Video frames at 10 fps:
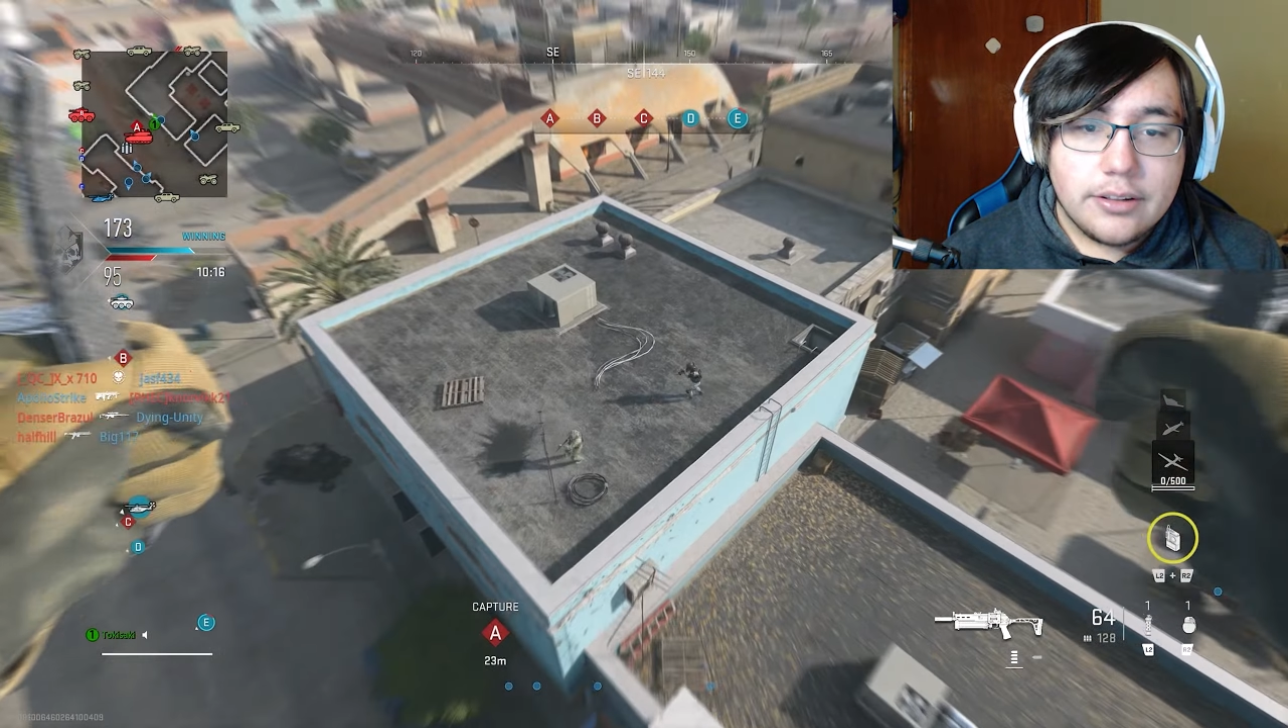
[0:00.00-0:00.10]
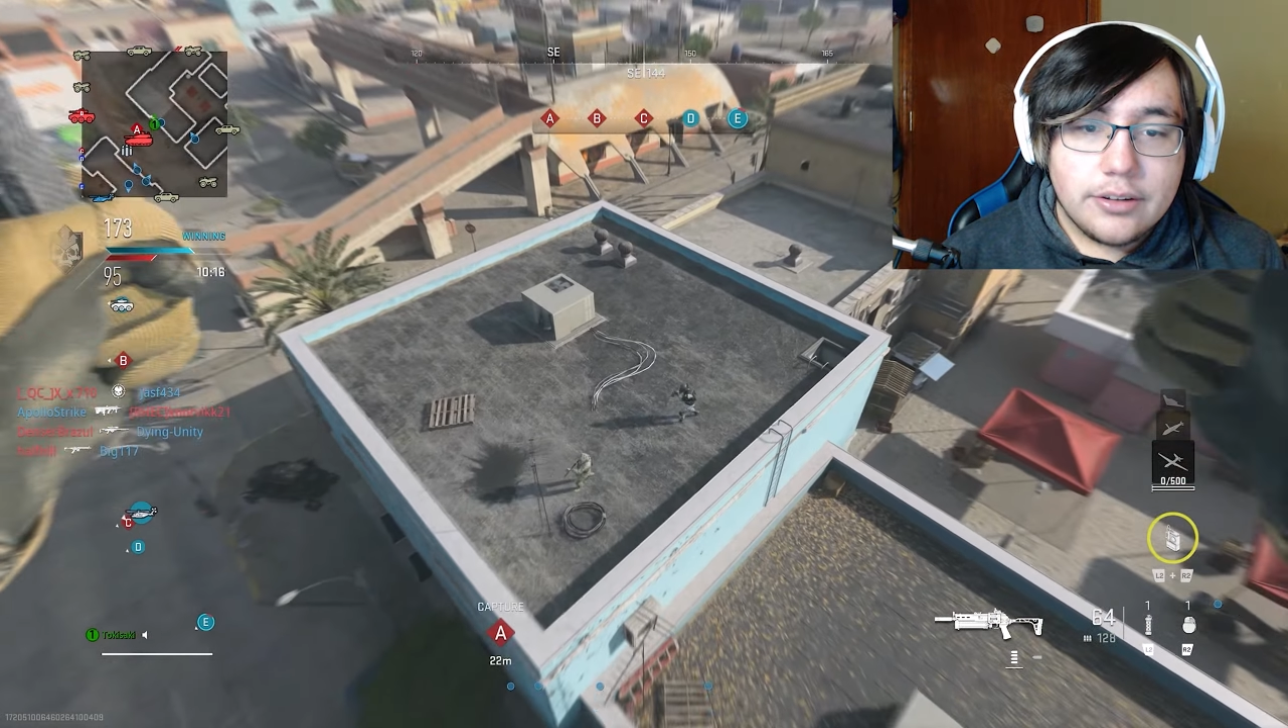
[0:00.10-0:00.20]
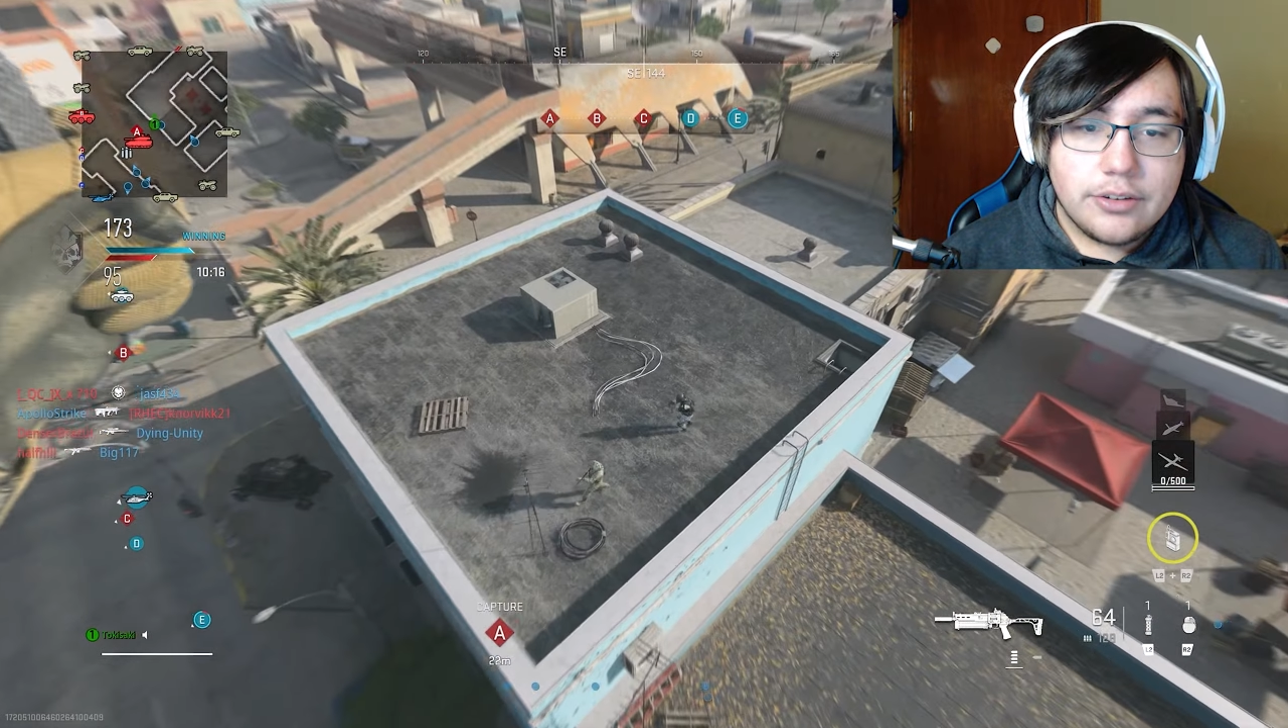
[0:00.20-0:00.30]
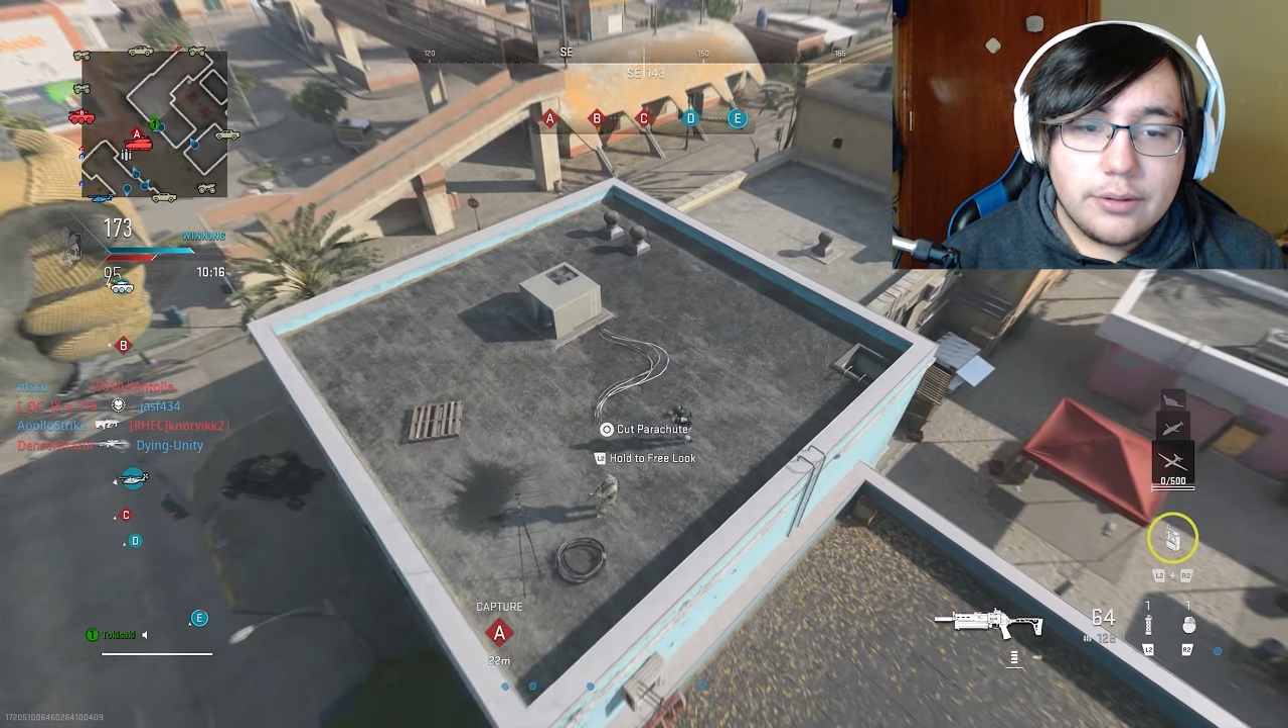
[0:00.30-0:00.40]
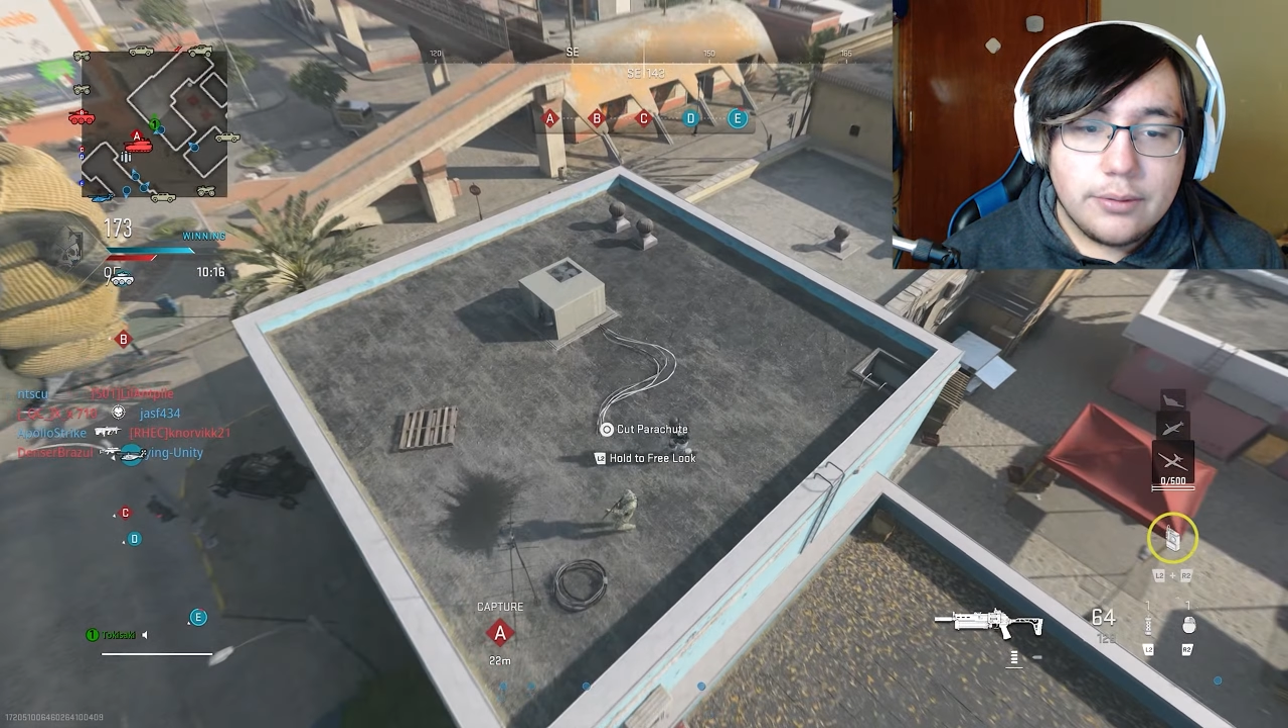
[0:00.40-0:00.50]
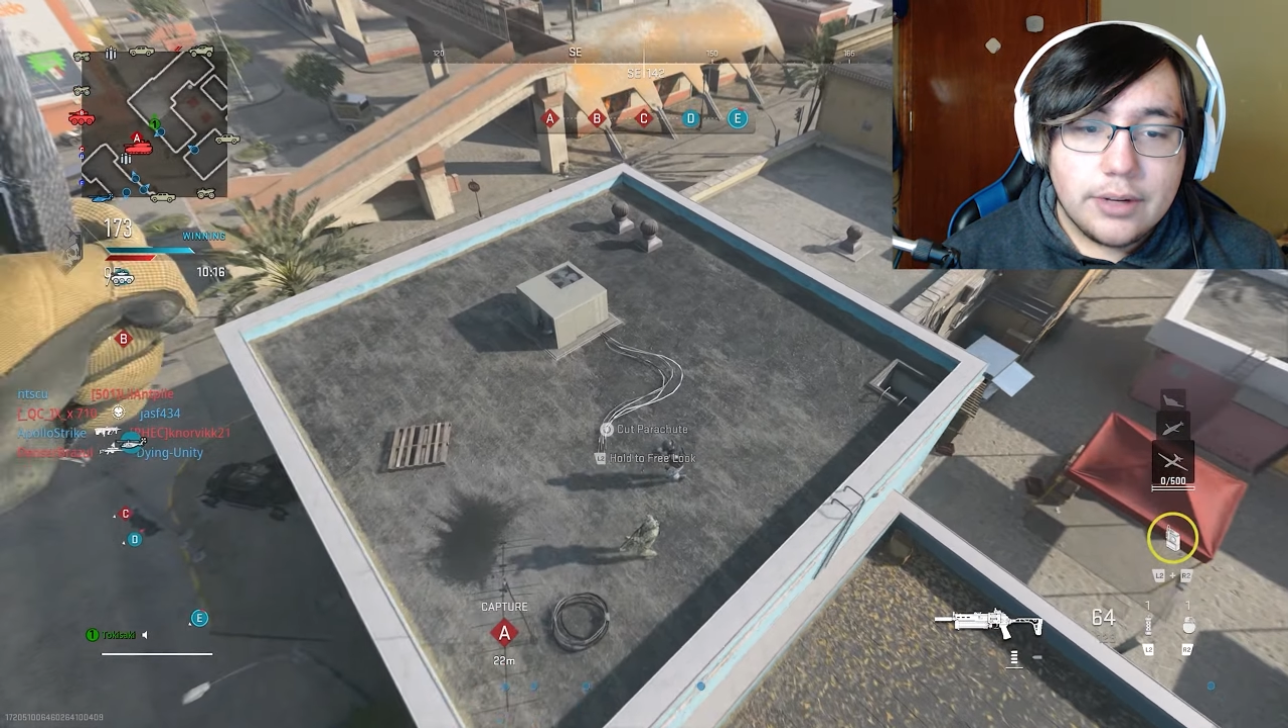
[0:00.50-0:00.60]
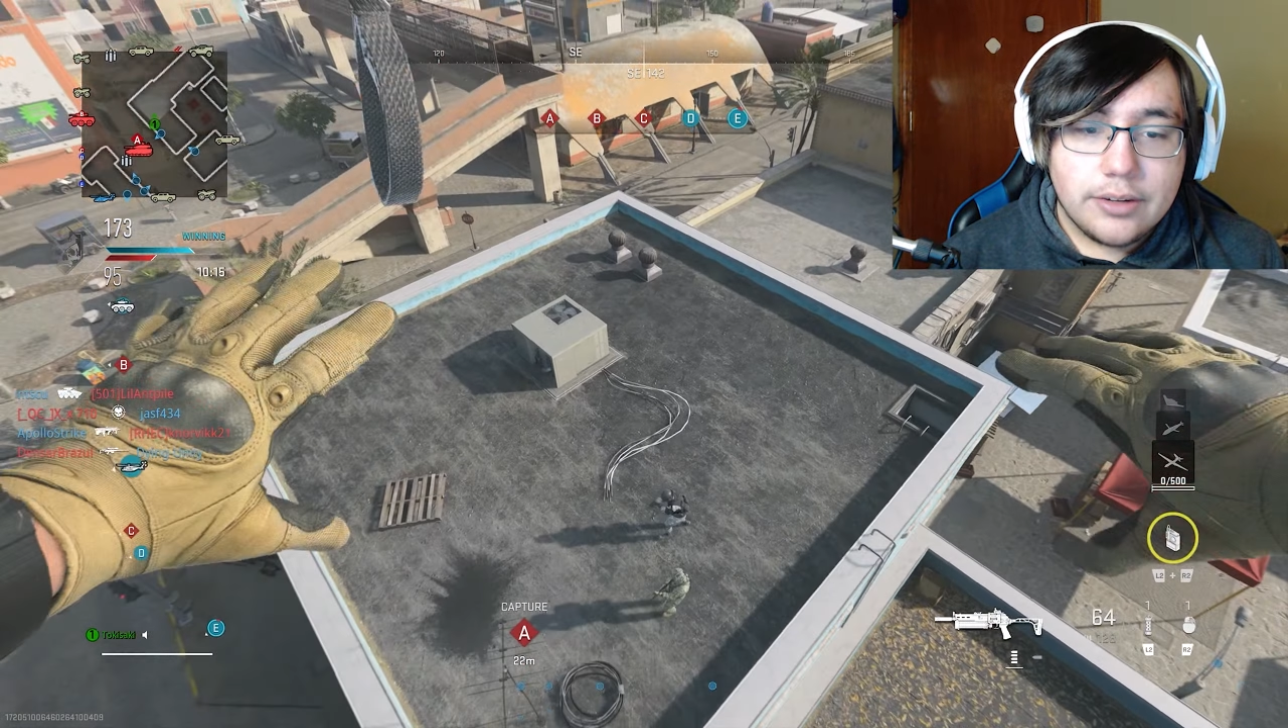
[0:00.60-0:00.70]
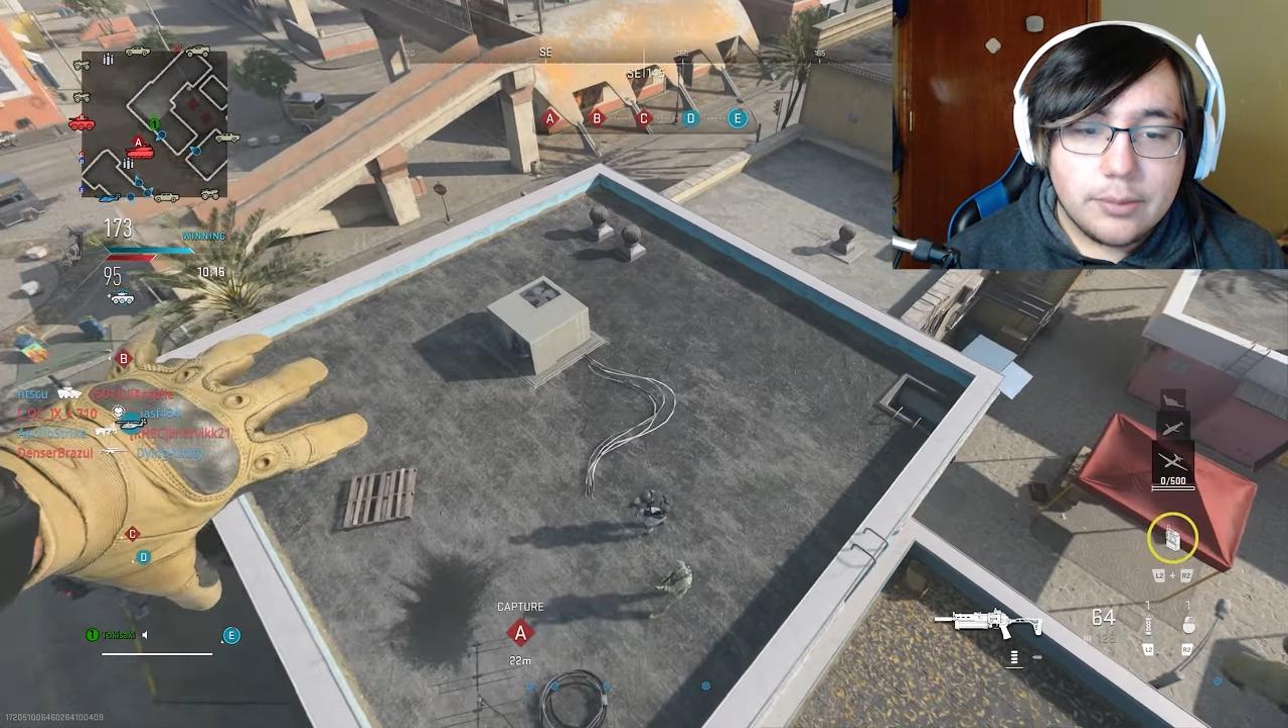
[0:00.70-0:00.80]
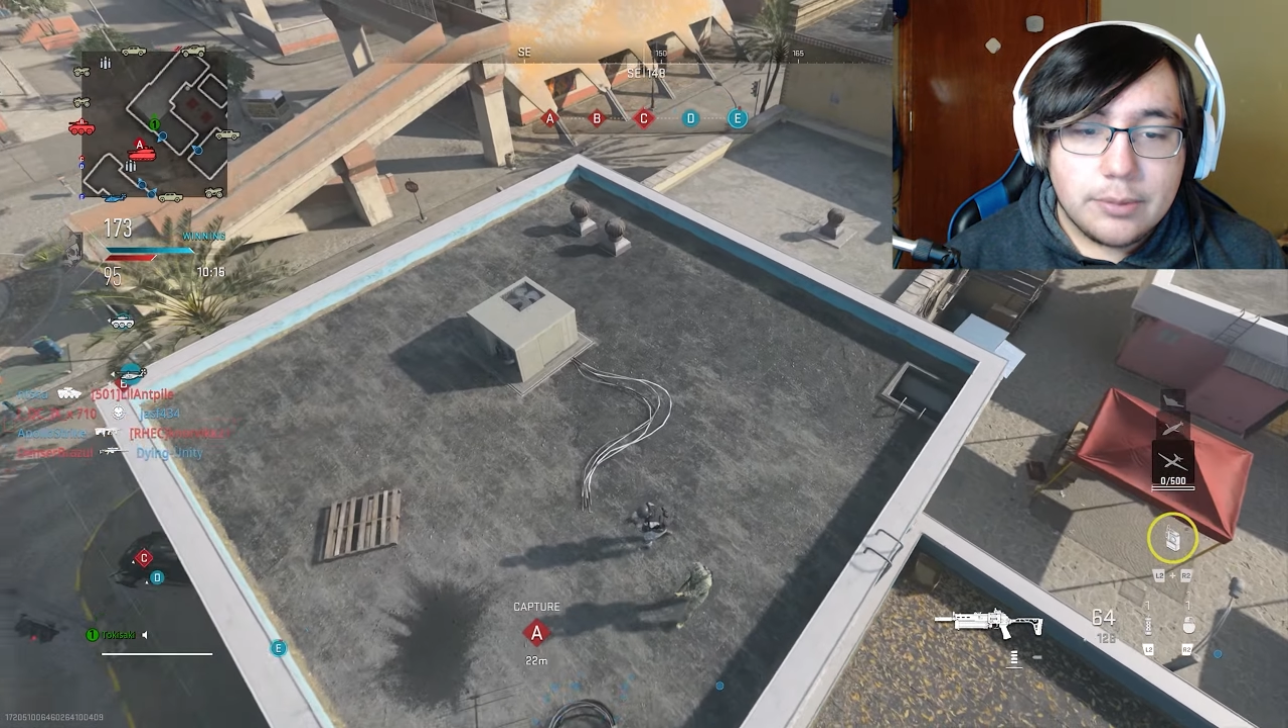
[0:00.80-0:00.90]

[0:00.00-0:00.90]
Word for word: There's two guys